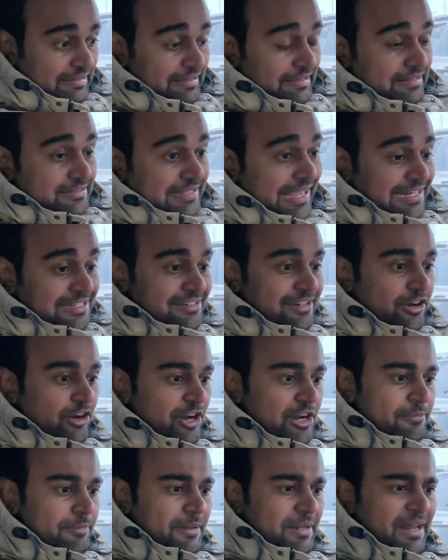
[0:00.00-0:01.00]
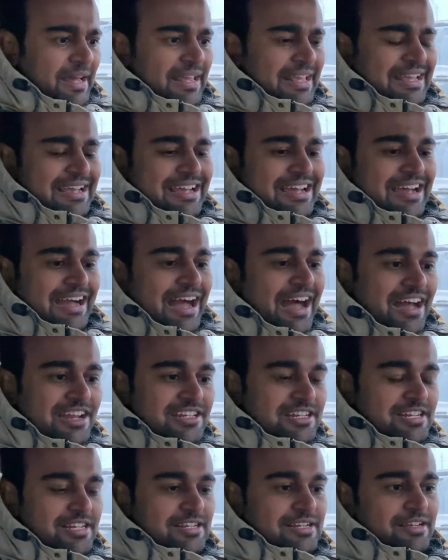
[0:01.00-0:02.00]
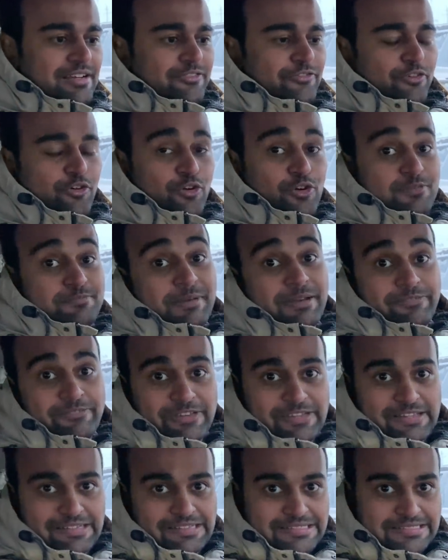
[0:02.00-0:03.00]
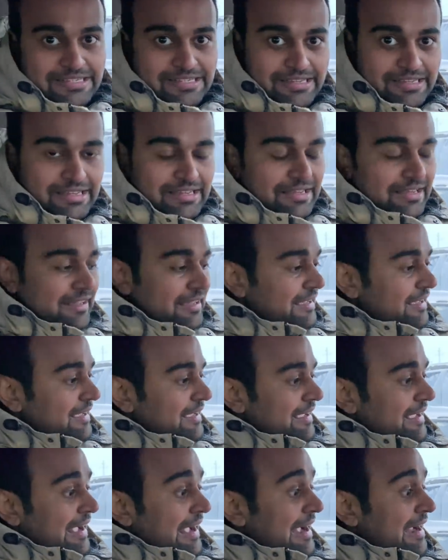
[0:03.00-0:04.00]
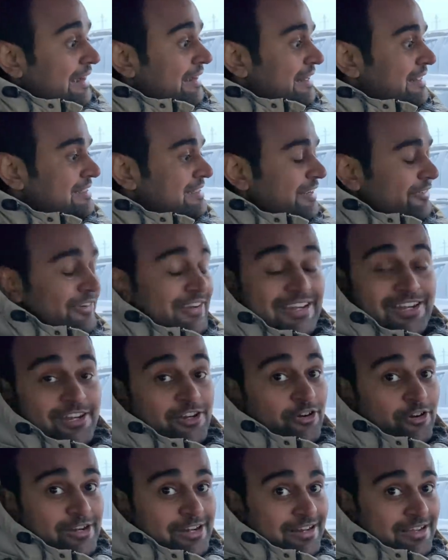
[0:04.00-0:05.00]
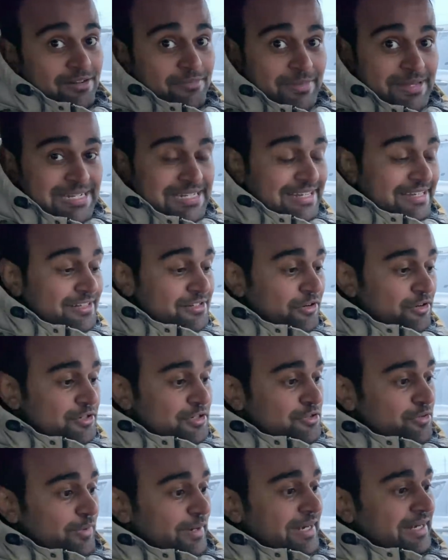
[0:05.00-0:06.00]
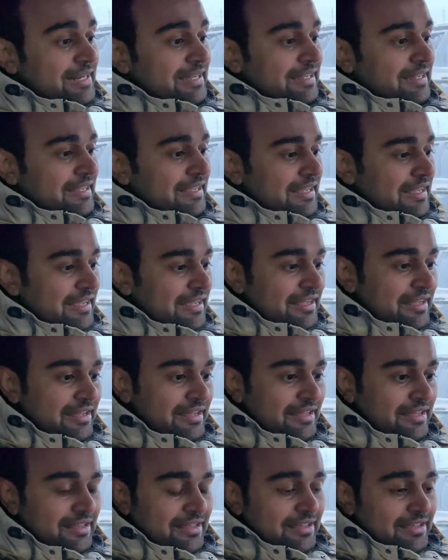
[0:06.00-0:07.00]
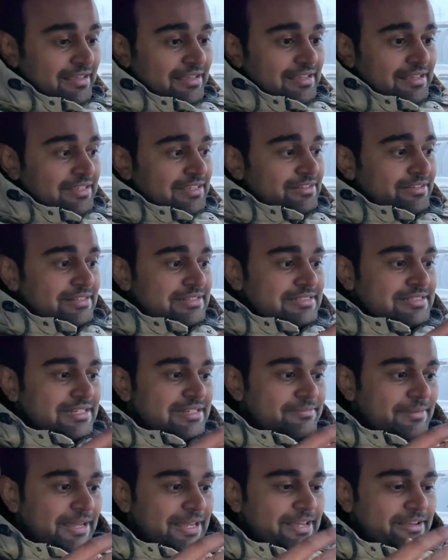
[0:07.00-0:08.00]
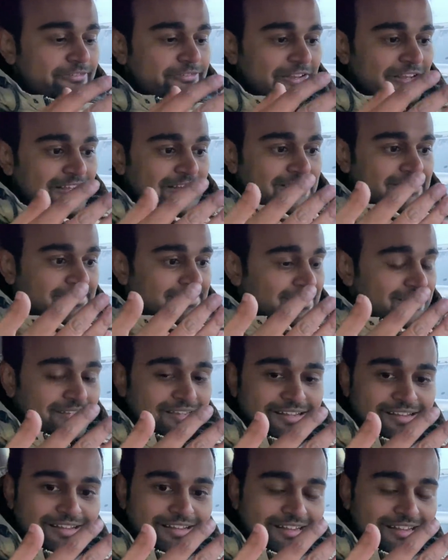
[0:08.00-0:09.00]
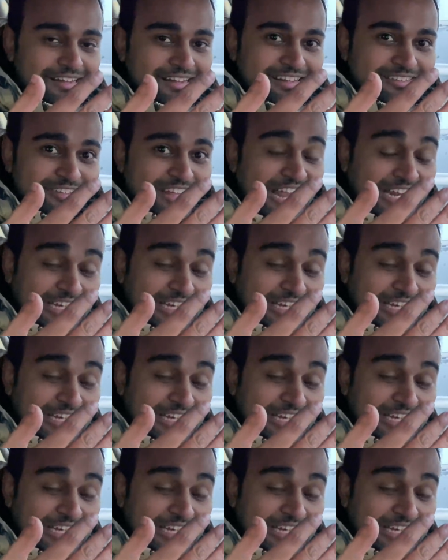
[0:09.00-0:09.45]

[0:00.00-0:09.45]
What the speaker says: It's actually horrible. I can't fold my fingers and it's definitely not recommended. Don't do it. You can see my fingers, they're